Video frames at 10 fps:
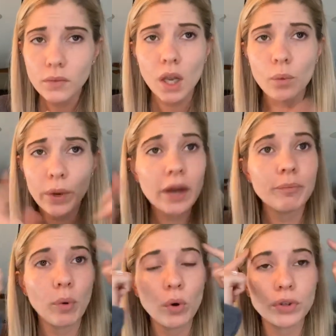And we
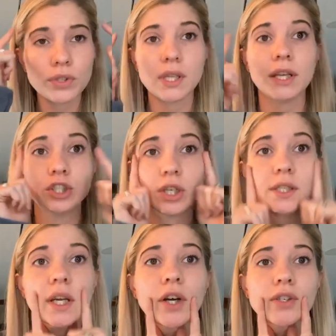have pores, like just
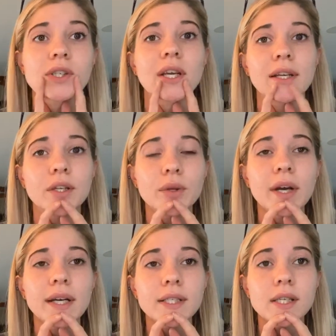like our skin, you
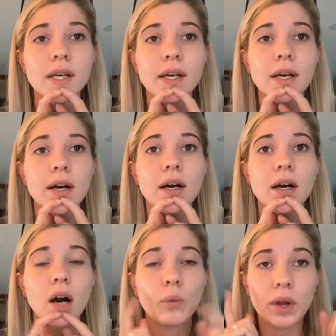guys,
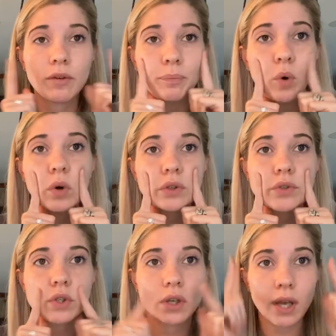we have
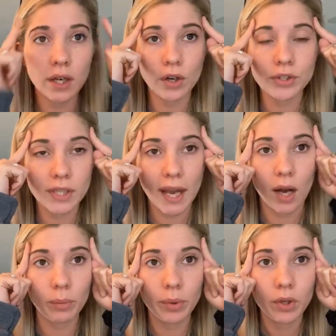pores in our
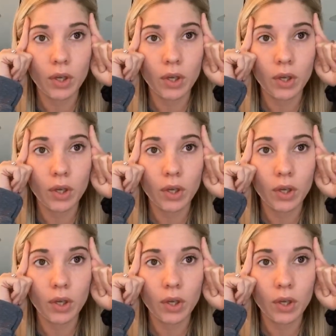scalp.